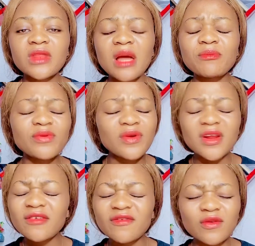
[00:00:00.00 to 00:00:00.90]
I'm
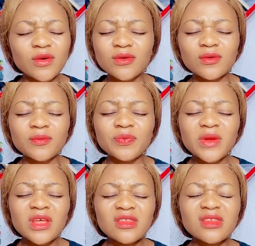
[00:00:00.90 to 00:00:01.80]
praying for you
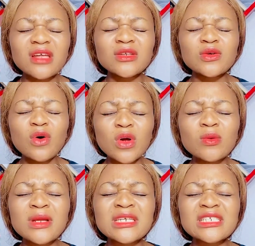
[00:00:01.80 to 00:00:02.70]
that God
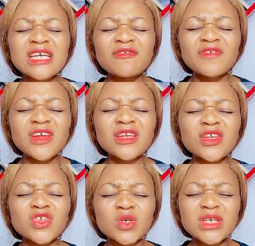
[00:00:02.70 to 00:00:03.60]
will intervene
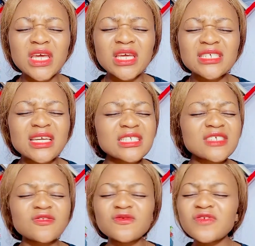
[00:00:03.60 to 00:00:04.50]
in your case and
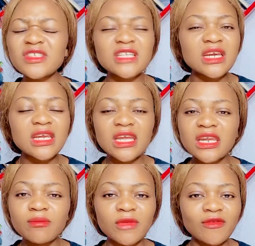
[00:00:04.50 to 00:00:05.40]
defeat that
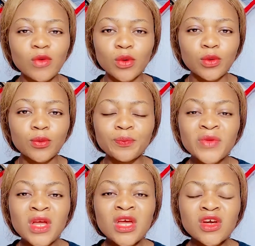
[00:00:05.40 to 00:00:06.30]
enemy for you.
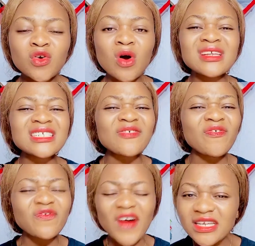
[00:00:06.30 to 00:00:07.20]
God is
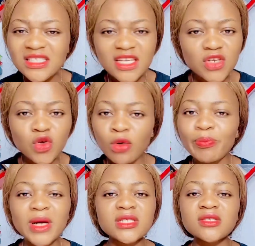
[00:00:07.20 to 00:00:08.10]
fighting your
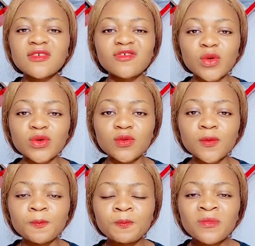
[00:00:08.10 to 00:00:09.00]
battle for
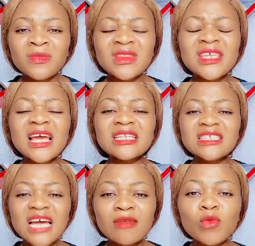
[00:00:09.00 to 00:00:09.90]
you. Their
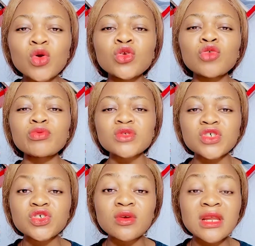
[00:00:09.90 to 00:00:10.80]
time on your
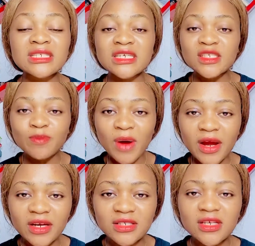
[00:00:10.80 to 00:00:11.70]
position has
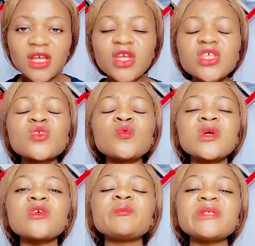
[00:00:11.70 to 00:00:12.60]
expired. You
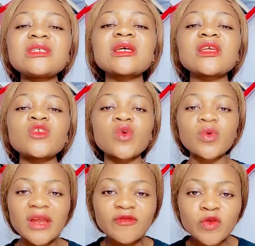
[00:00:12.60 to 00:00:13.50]
will be taking your
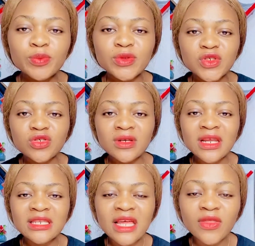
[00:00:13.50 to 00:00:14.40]
rightful position
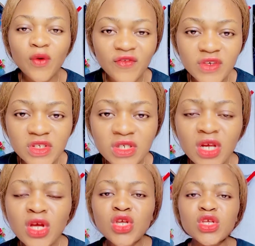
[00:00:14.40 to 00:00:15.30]
at that office.
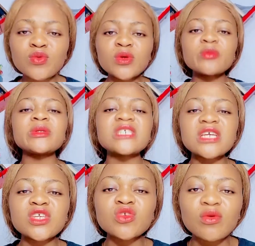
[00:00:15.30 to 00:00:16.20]
You will be
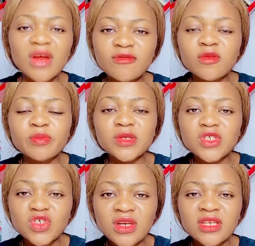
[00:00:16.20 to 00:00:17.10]
taking your rightful
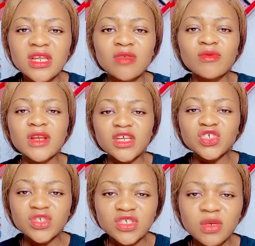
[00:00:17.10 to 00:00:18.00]
position in that
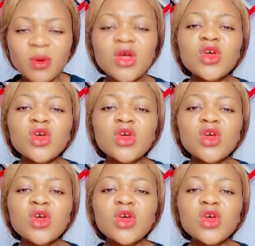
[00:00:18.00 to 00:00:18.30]
relationship.